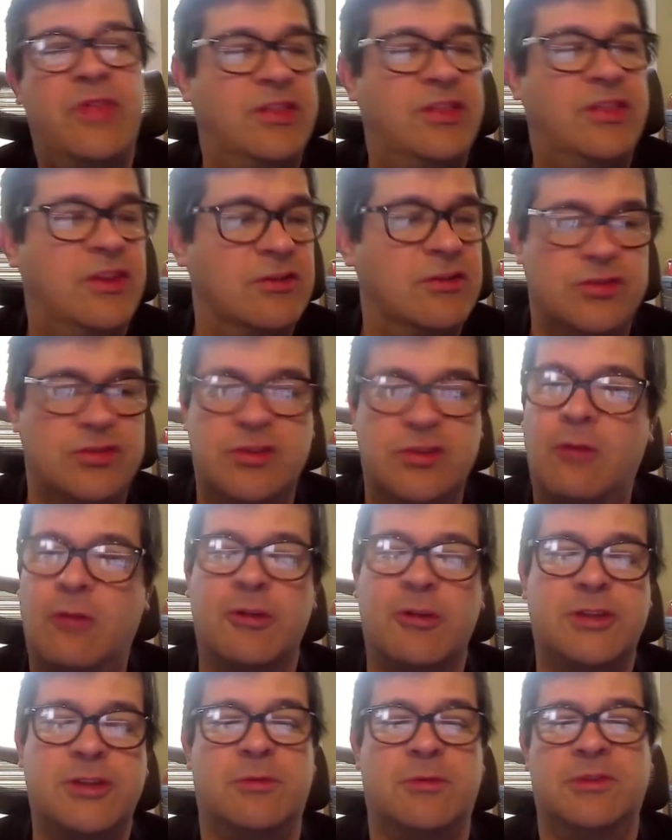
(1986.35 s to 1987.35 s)
that there's no
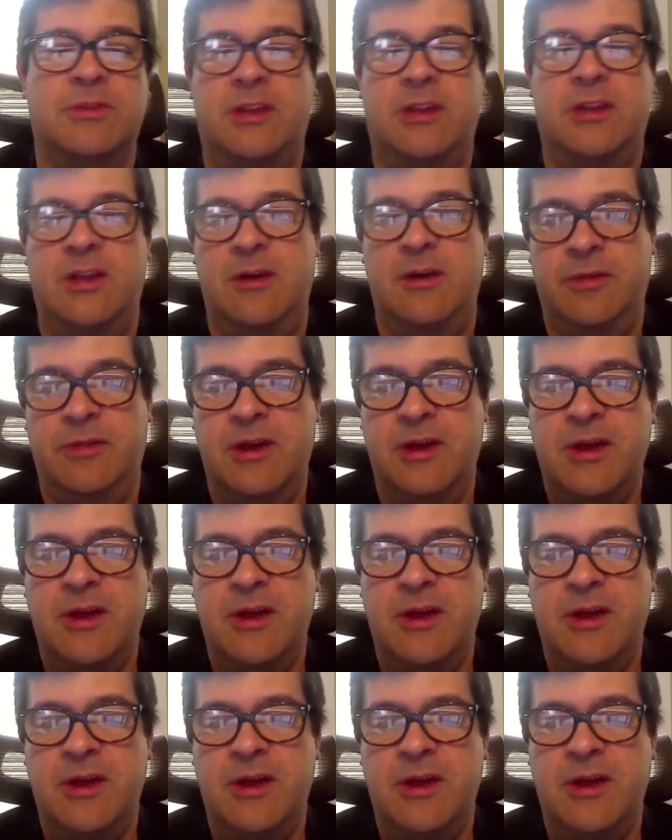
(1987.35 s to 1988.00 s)
risk when they deal with you.